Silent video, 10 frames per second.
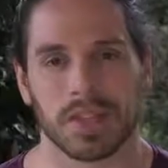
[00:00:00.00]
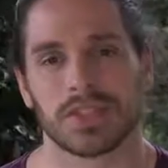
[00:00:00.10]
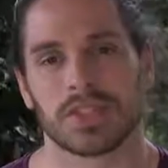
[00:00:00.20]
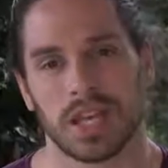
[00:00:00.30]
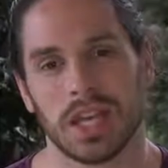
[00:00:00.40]

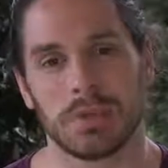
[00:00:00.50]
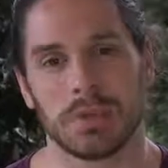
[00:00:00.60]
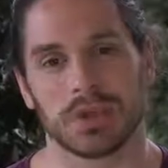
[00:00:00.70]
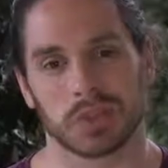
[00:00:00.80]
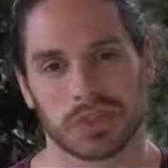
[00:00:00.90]
is keep
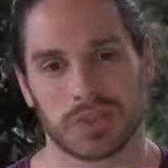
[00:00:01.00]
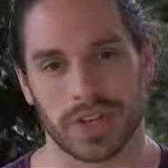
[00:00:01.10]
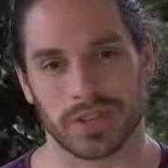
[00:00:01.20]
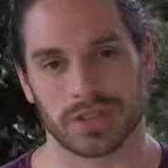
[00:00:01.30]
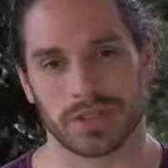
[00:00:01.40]
your
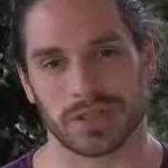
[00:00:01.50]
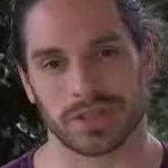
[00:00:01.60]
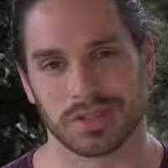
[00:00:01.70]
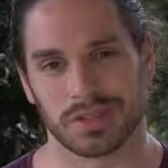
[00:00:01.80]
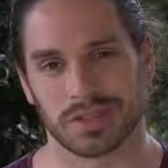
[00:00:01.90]
standards,
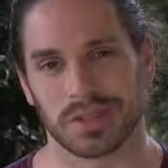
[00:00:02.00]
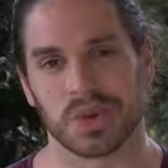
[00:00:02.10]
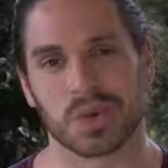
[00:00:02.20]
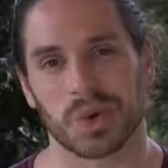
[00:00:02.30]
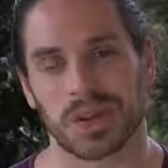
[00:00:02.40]

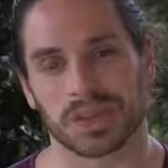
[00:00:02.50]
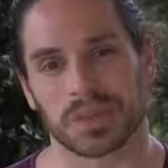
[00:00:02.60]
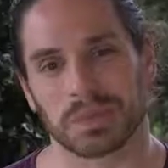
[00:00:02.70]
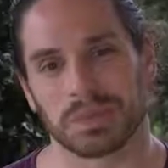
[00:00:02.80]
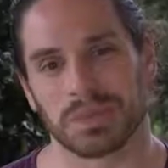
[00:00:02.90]

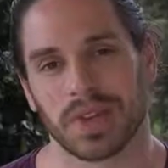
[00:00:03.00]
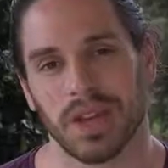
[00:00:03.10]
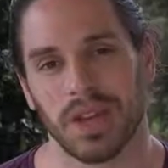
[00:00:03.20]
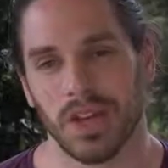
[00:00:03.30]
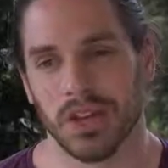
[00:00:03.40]
always.
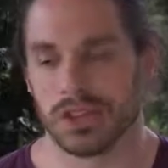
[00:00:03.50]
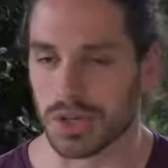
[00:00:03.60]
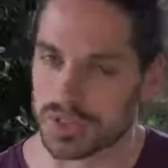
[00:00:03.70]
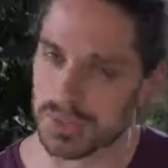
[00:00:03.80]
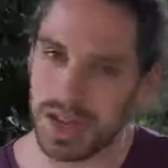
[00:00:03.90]

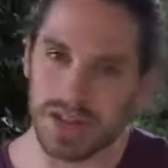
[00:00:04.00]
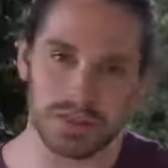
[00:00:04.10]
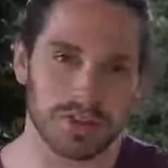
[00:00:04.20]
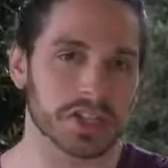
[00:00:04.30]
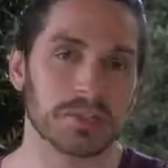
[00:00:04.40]
So as a man
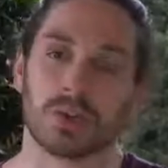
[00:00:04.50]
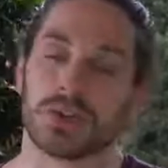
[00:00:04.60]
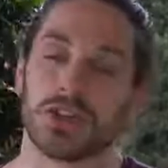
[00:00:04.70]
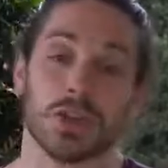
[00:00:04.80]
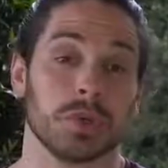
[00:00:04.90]
invests
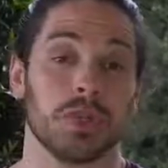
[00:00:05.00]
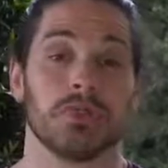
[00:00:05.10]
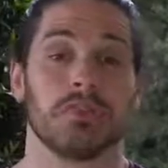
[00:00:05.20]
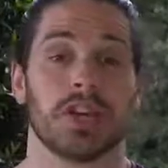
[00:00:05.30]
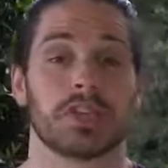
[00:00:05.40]
more in you and you
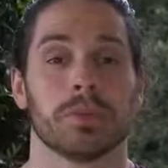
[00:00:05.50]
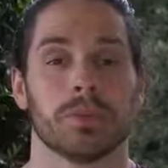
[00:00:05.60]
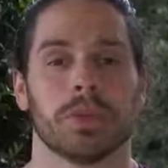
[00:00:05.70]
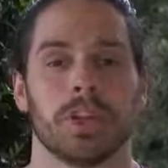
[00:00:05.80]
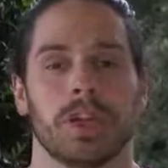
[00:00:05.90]
invest
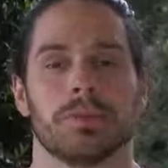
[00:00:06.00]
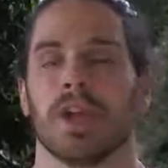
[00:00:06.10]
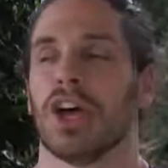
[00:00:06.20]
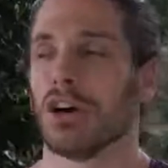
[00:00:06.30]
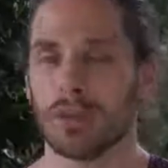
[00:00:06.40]
more in him,
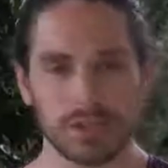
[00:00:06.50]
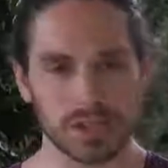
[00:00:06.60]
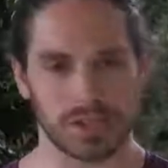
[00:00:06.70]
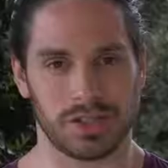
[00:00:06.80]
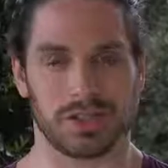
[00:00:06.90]

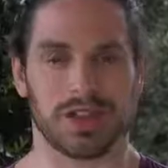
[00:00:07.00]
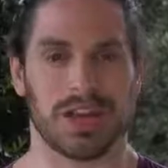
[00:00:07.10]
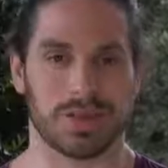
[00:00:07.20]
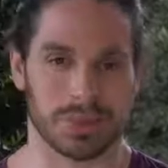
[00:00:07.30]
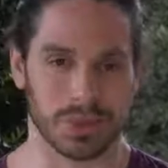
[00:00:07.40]
obviously you're going to
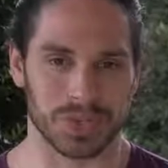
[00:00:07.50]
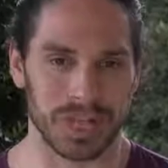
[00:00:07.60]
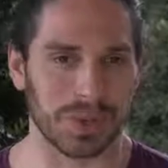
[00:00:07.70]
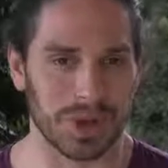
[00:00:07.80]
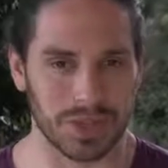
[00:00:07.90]
have more
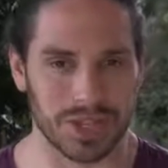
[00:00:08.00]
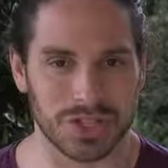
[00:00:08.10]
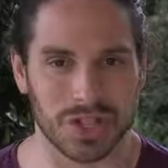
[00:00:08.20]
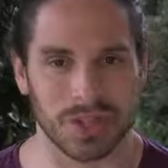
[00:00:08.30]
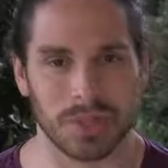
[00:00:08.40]
leeway with
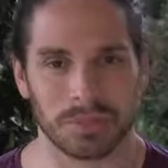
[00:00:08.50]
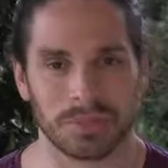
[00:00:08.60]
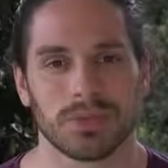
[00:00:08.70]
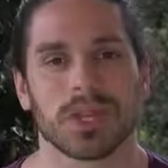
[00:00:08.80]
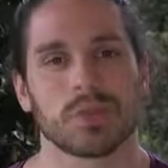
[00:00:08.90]
each other.
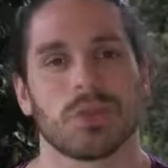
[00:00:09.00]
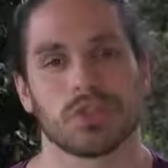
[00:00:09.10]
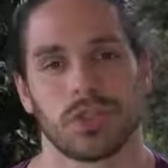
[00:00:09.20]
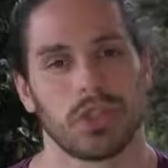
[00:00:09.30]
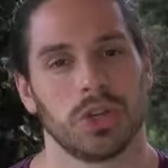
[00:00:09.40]
That's what
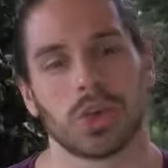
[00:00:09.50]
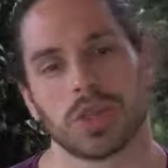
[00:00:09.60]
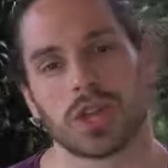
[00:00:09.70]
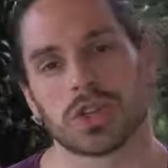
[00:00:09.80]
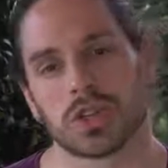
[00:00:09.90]
a secure
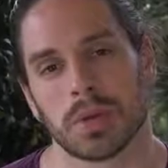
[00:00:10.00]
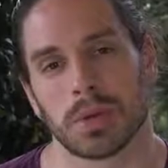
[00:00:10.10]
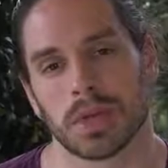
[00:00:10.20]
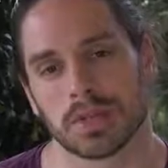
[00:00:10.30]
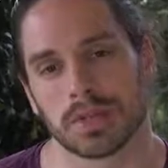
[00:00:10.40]
relationship
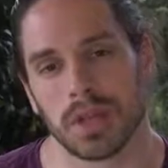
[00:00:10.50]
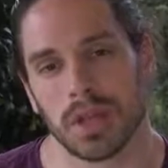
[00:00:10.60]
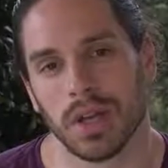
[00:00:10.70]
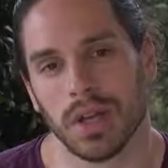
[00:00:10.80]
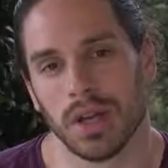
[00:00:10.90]
is.
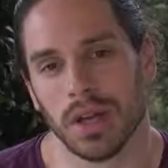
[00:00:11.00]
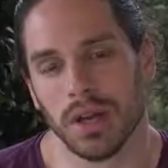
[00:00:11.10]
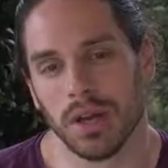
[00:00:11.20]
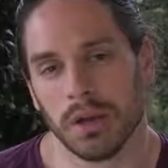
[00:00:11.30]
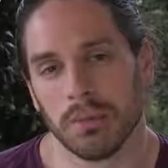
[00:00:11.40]

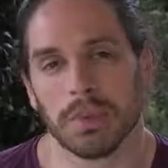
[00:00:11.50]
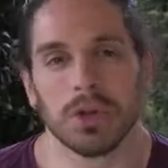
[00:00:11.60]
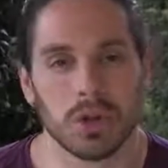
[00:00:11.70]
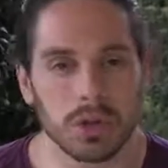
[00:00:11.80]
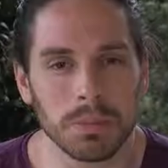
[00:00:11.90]
But
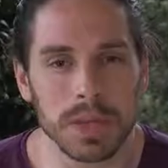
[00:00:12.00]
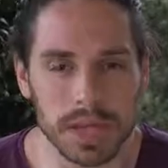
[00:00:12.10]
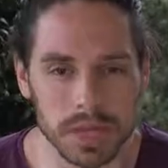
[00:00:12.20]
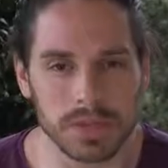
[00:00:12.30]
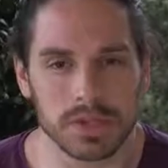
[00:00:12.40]

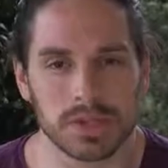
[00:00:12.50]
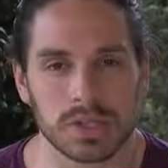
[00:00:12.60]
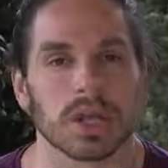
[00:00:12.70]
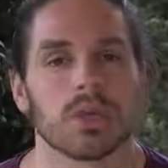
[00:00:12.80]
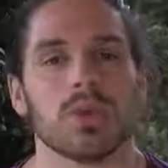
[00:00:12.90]
monogamy
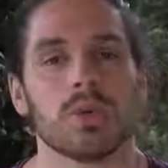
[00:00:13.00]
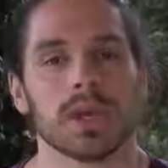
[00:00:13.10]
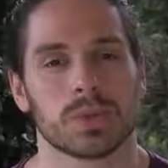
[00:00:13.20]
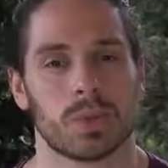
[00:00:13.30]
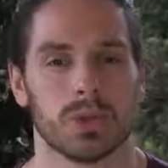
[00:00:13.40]
is and
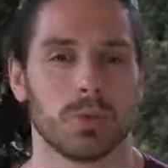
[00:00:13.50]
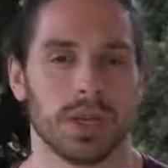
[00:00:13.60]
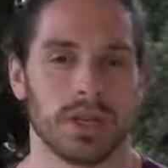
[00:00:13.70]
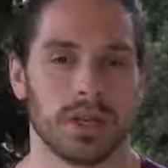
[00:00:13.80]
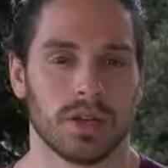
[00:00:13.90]
always will
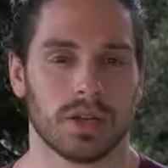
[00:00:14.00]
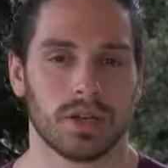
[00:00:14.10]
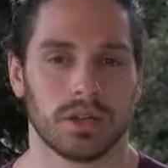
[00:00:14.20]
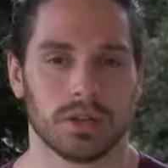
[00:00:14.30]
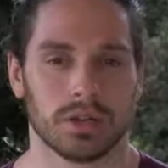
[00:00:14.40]
be
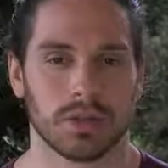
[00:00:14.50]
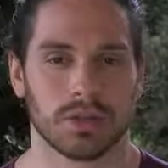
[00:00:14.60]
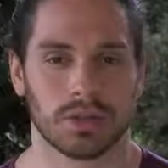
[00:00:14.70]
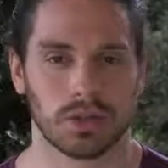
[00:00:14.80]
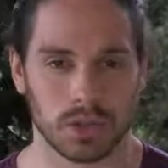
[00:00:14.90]

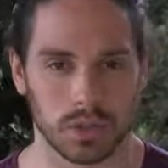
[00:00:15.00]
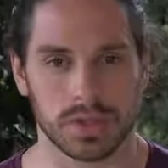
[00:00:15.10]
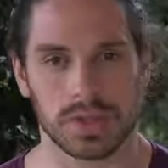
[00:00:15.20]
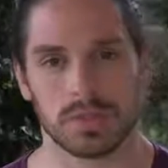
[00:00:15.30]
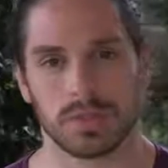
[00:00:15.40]
a
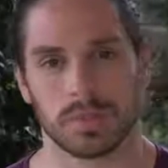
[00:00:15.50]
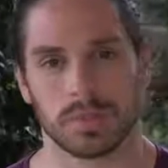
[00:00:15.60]
choice.